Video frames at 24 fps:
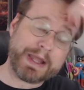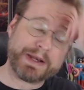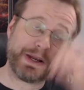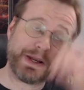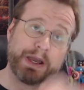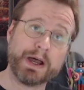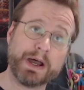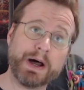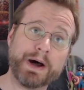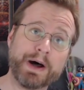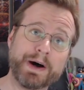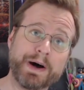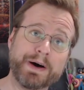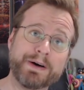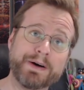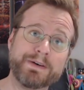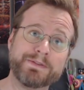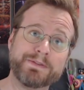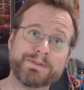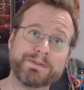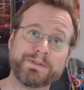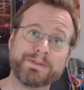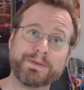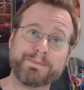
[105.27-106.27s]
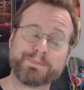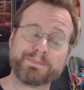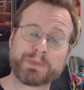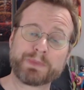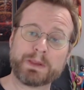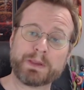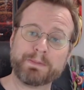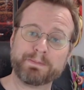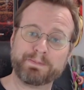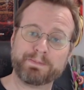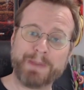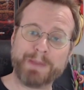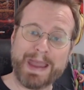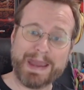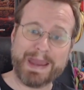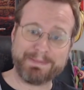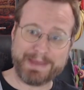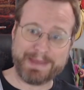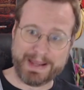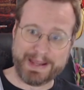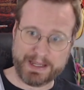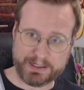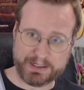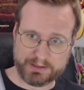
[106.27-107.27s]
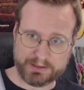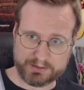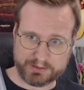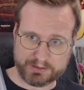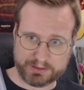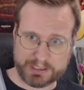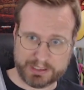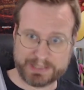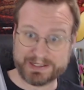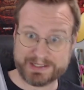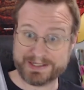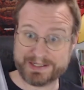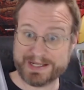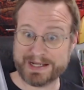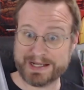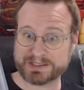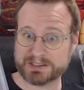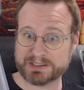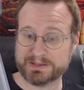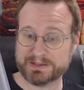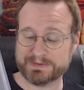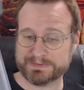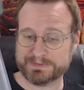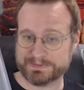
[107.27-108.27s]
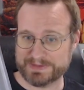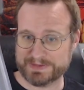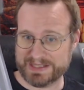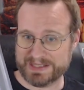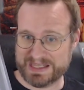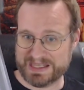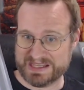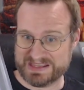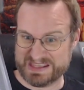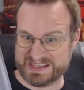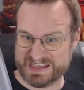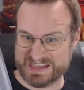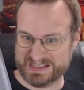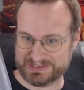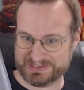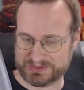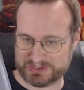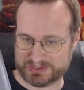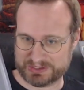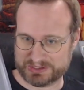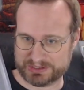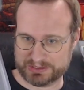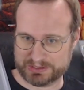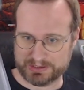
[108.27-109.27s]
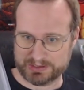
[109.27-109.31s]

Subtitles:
of Batman and Detective in this